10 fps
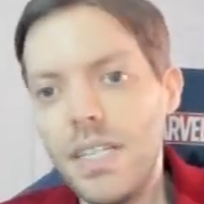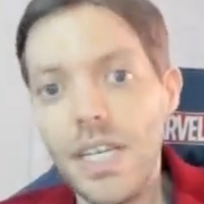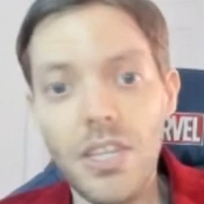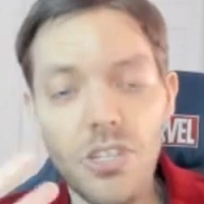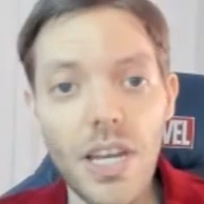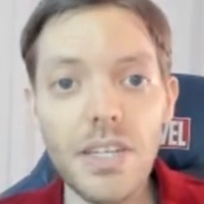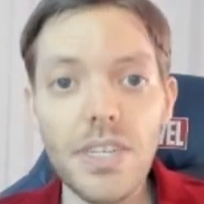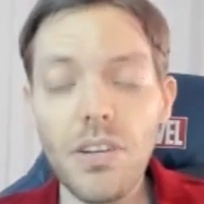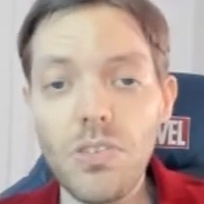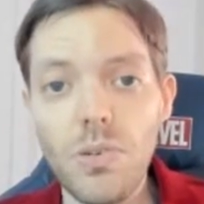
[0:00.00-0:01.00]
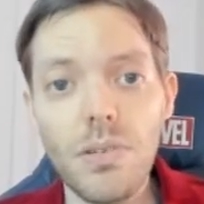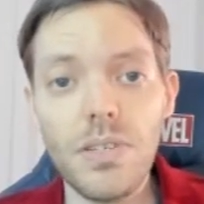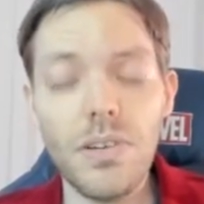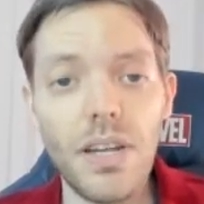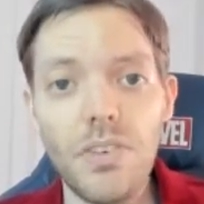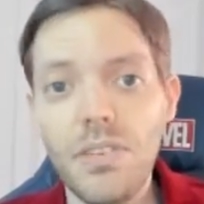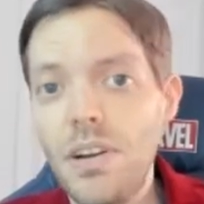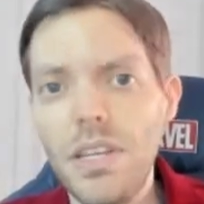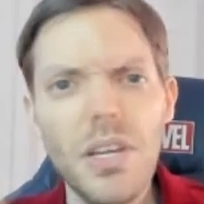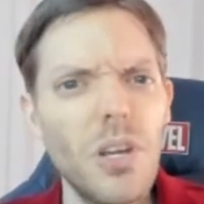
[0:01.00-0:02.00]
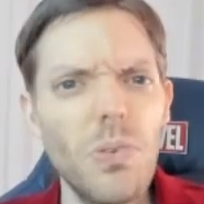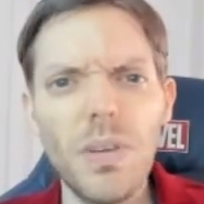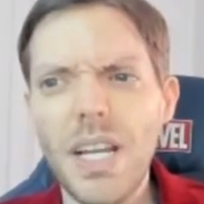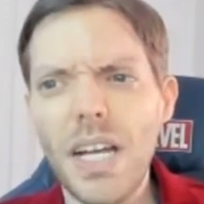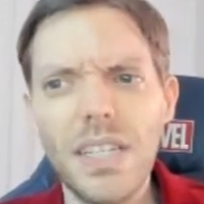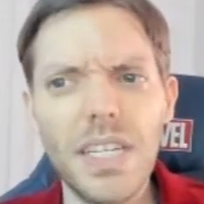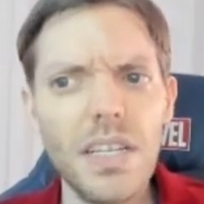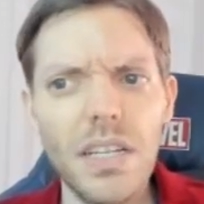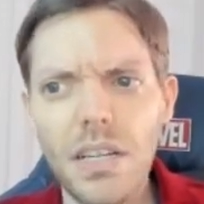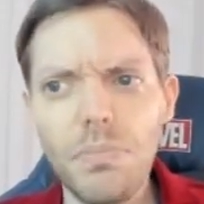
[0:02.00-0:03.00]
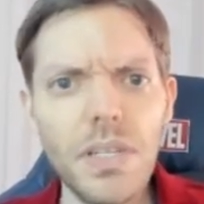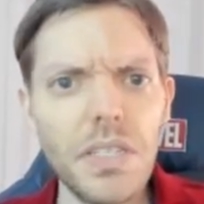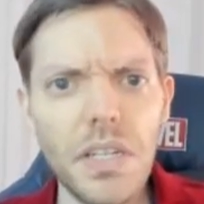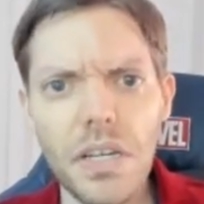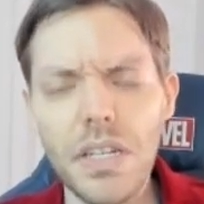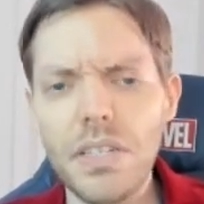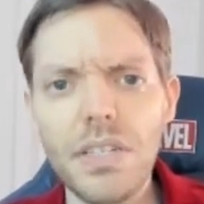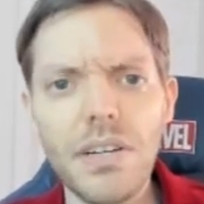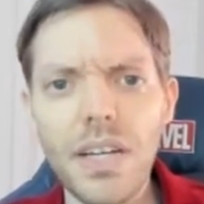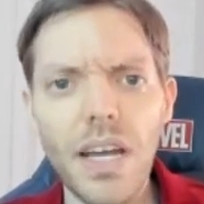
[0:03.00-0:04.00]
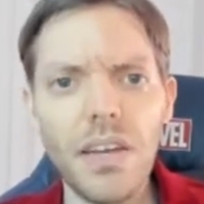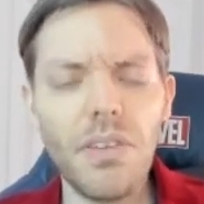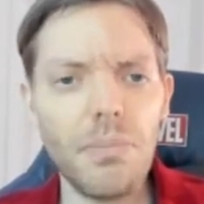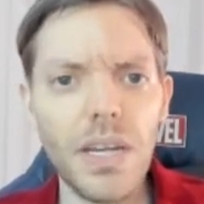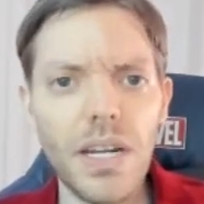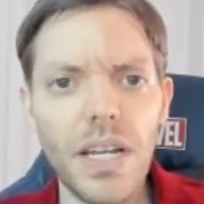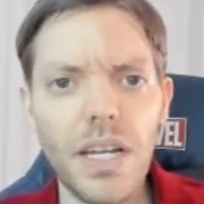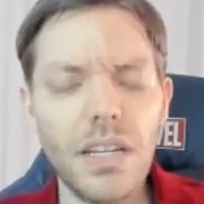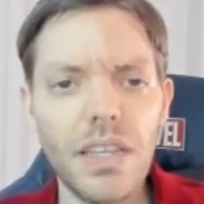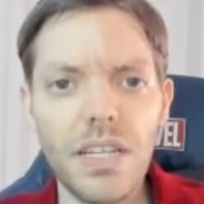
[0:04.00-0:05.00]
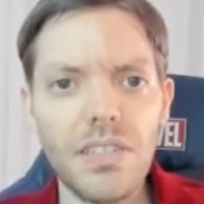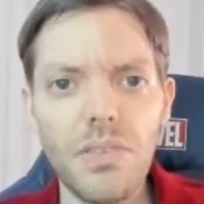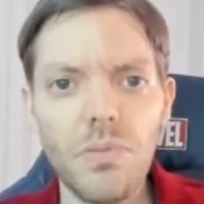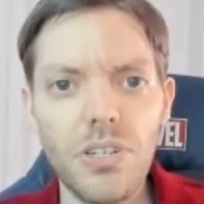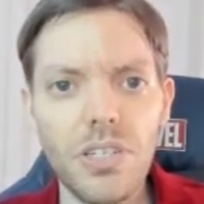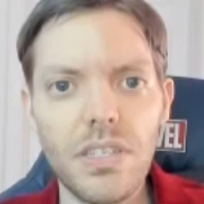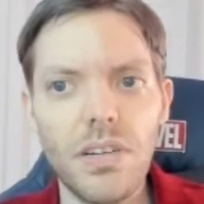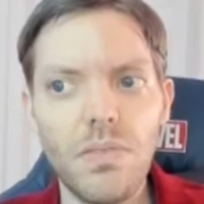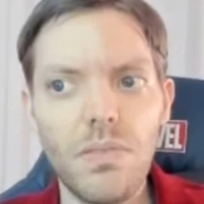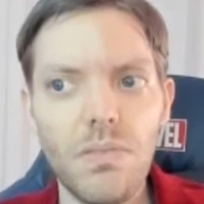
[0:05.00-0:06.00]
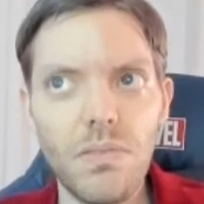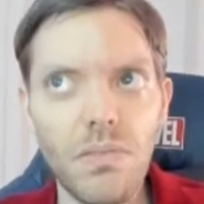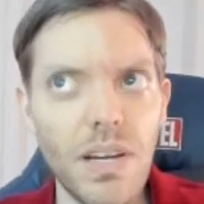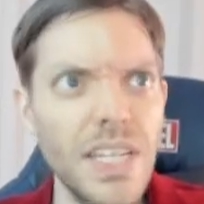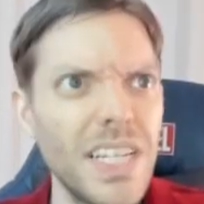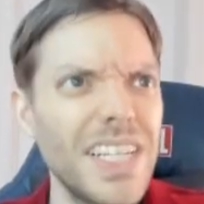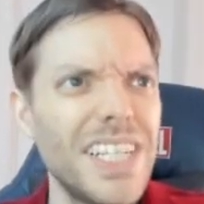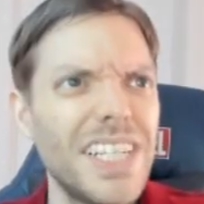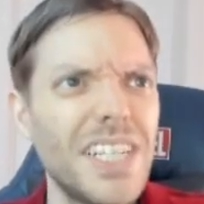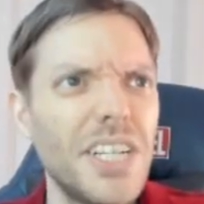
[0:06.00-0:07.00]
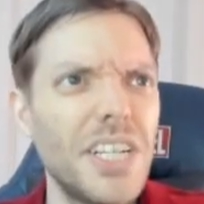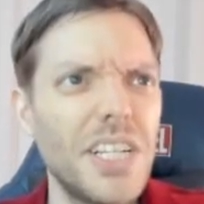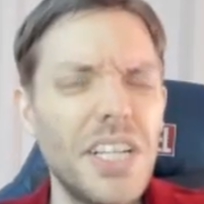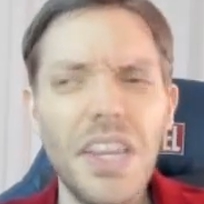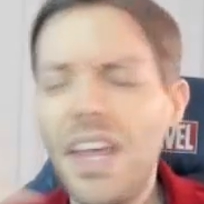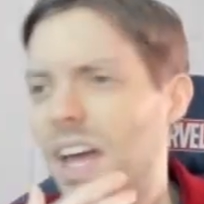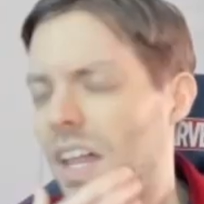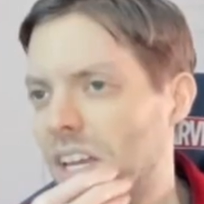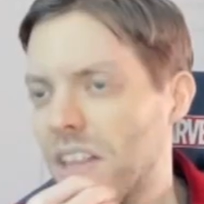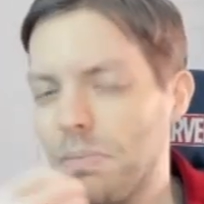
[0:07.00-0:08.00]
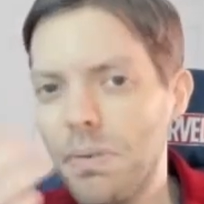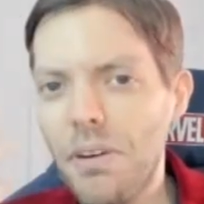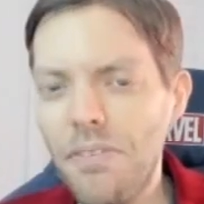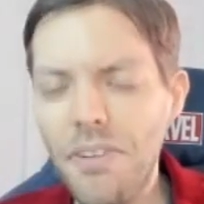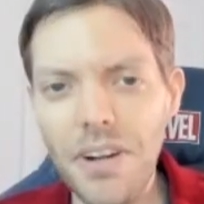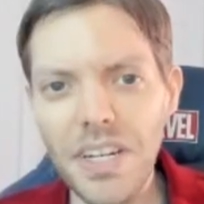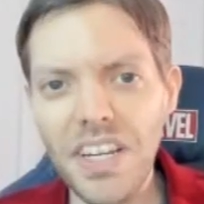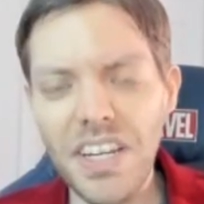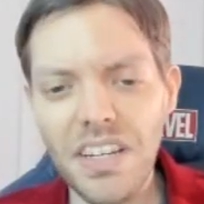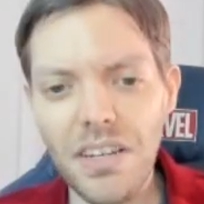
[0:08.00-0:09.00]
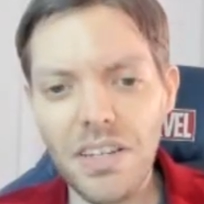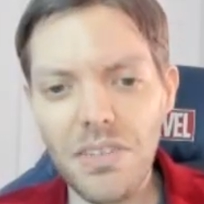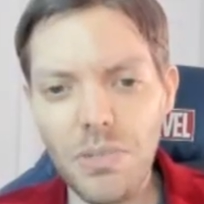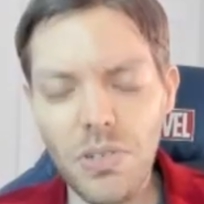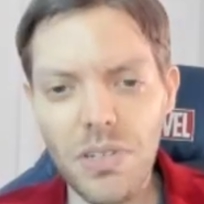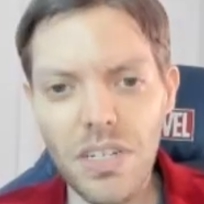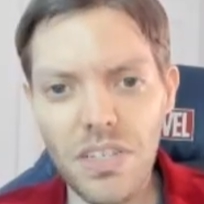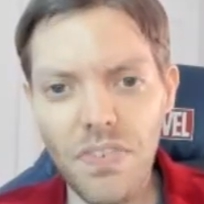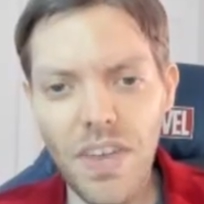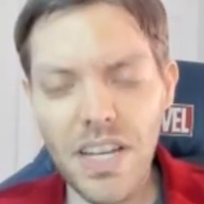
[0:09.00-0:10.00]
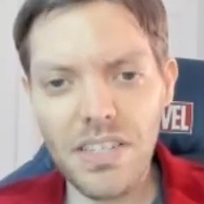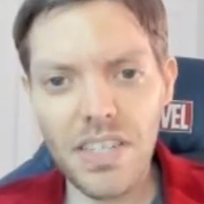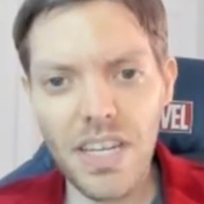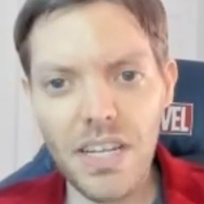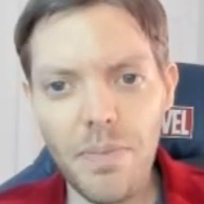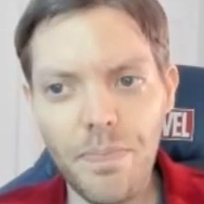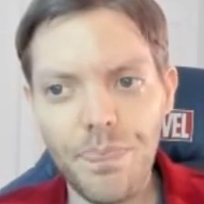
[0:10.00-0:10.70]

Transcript: Like the chase sequence when he was going after Rody, we got like completely unnecessary kind of comedic kind of things that were just like, what? And like the bird farting in Midoriya's face, it.